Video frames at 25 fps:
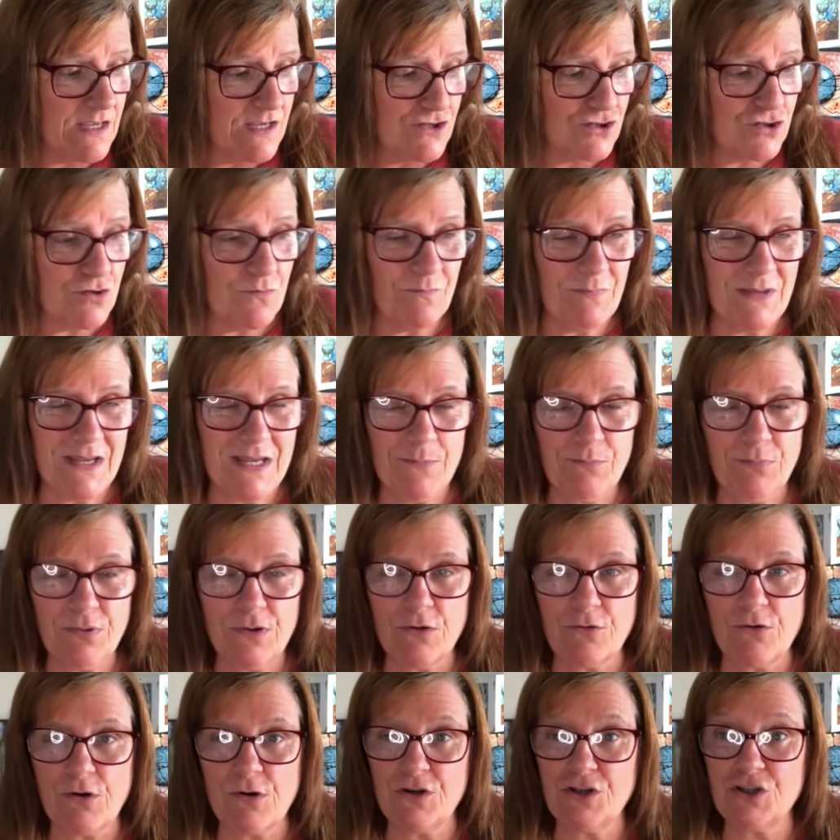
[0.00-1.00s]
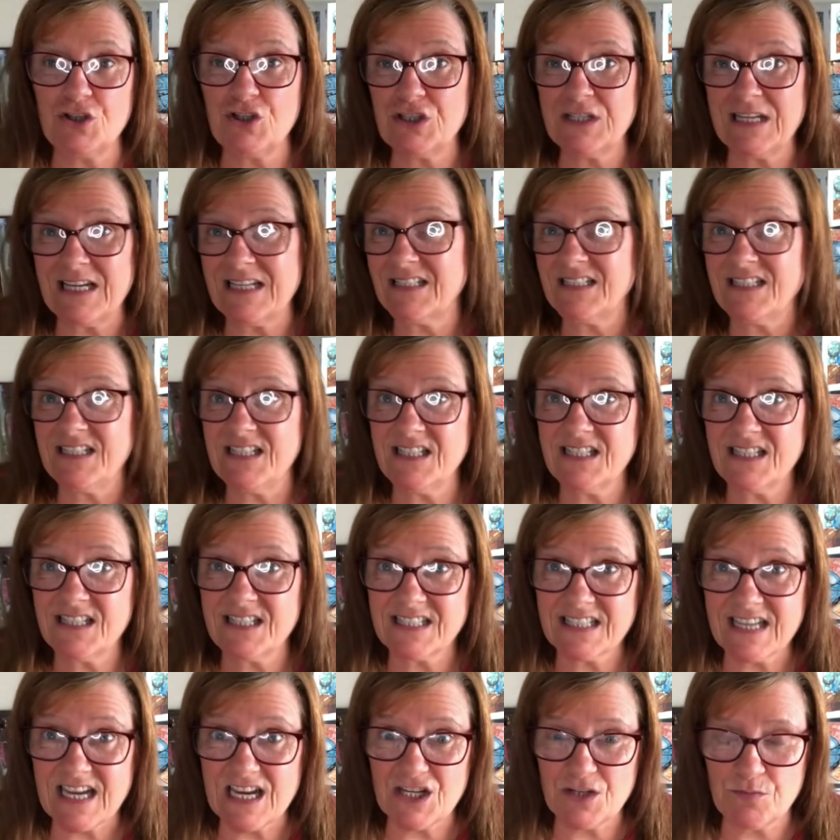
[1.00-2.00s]
Some people are only just getting into
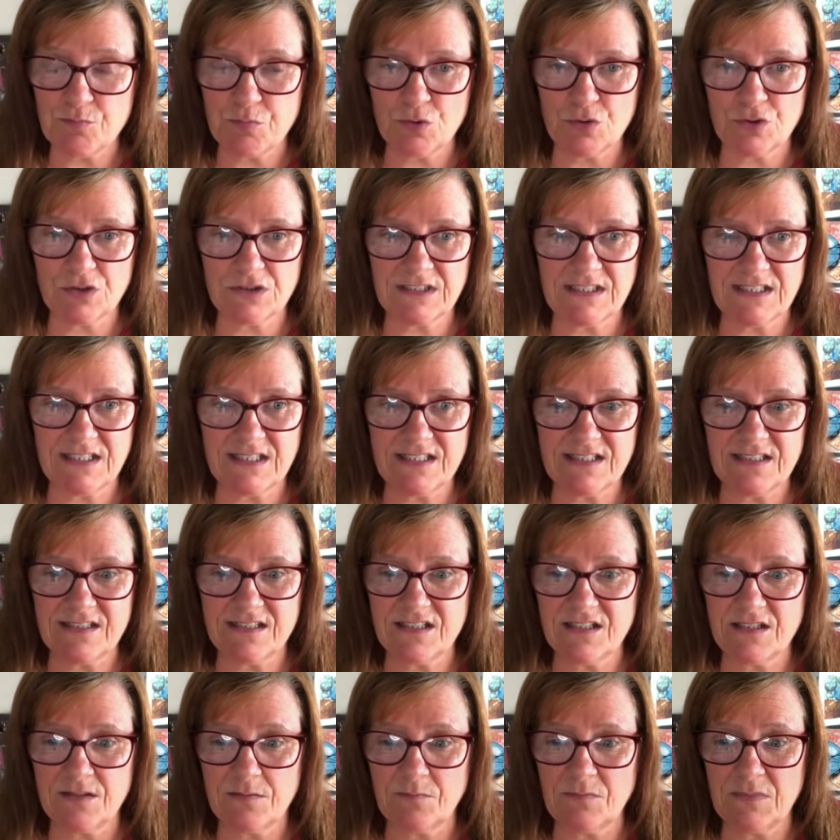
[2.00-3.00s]
sketchbooks and